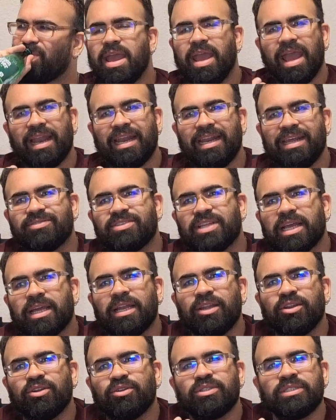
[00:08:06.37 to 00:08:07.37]
it leaves like a
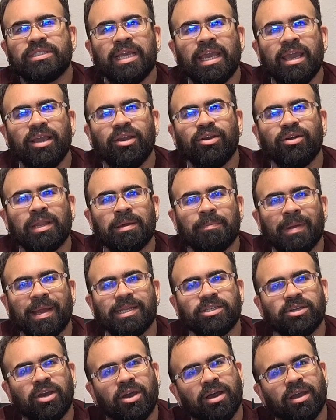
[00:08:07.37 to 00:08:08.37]
little tingle on my
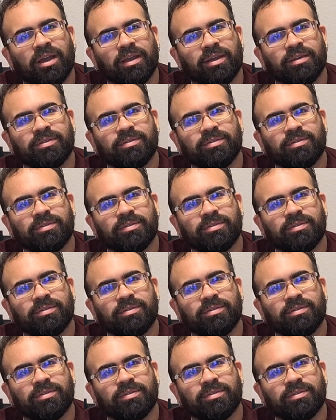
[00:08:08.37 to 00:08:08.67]
tongue.